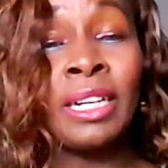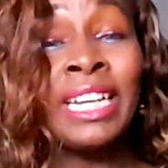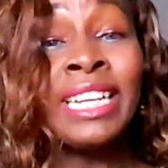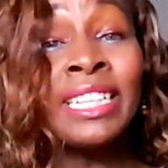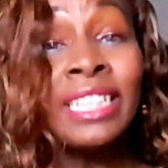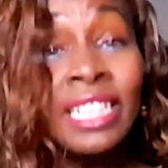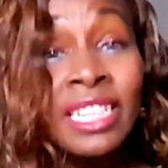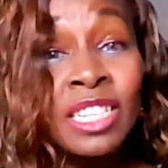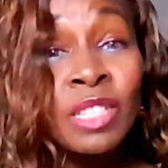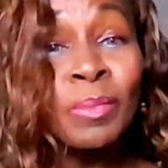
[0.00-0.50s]

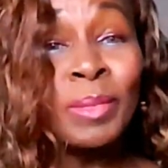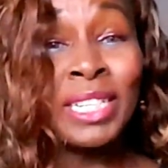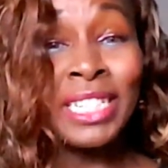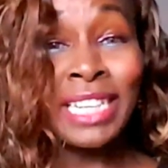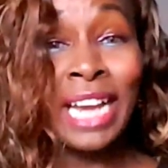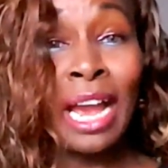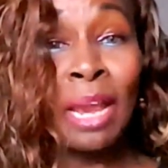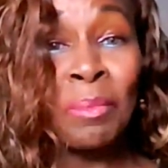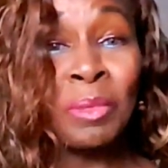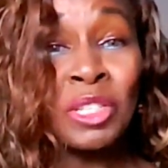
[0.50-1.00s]
enlistment
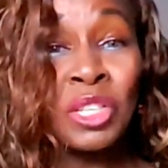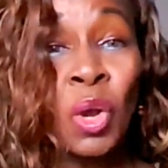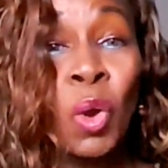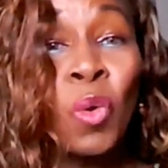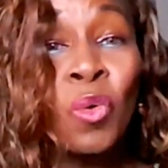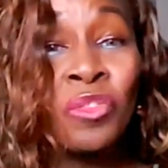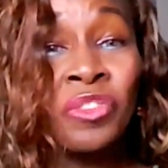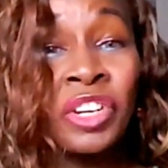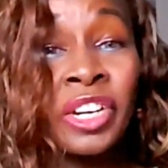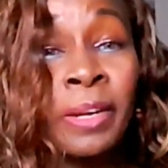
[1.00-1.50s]
time is
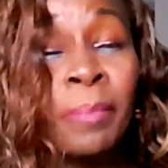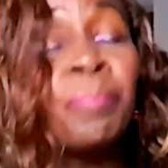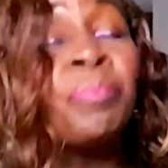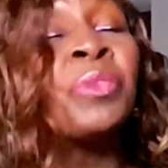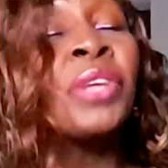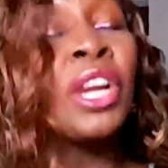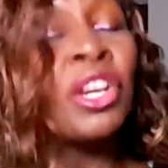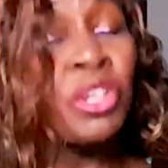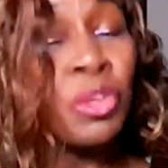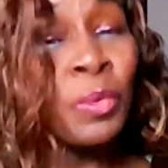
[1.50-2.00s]
over,
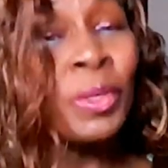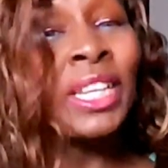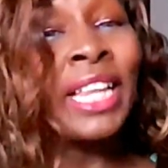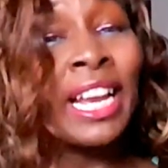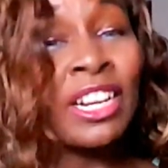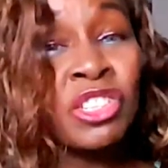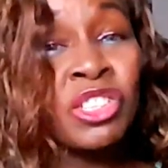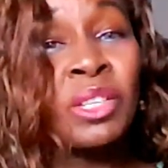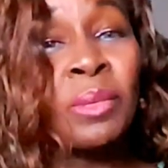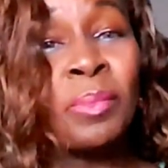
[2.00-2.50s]
you will
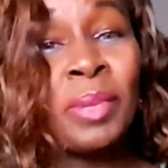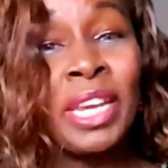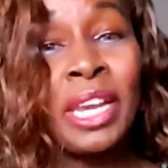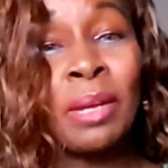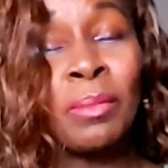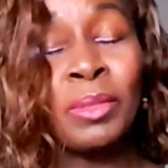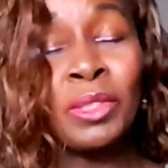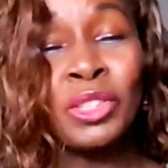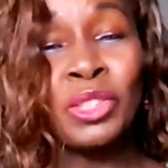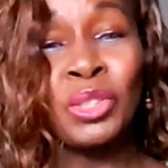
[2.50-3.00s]
actually be
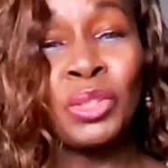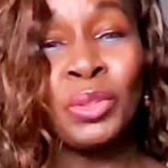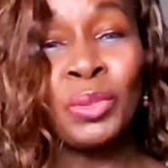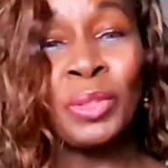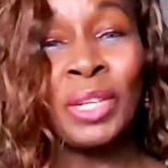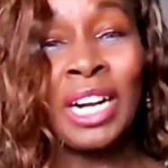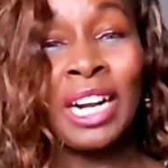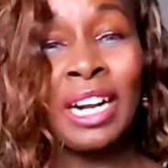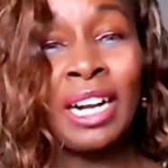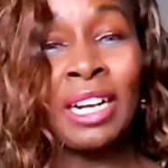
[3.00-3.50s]
able
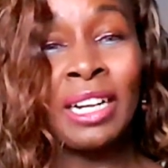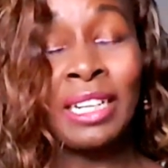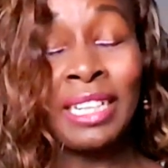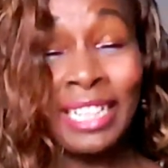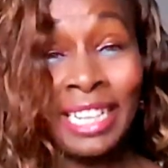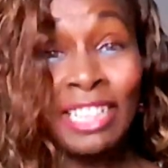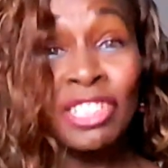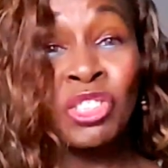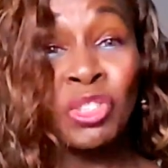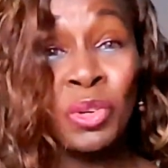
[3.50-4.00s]
to
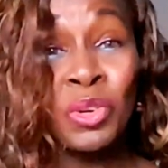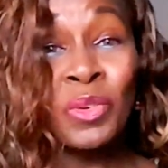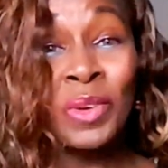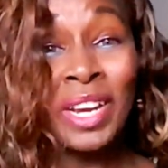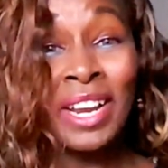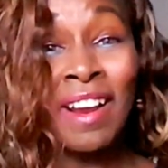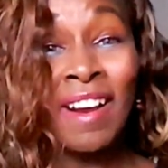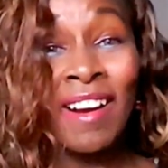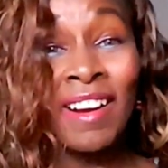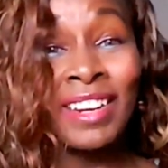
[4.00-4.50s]
get your
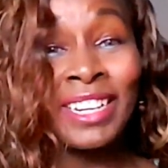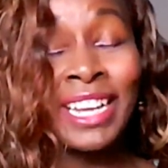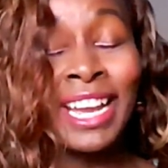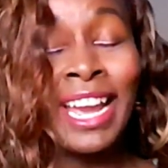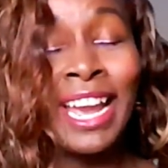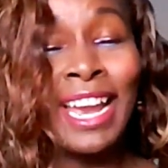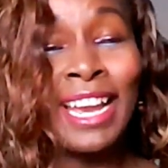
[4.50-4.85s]
green card.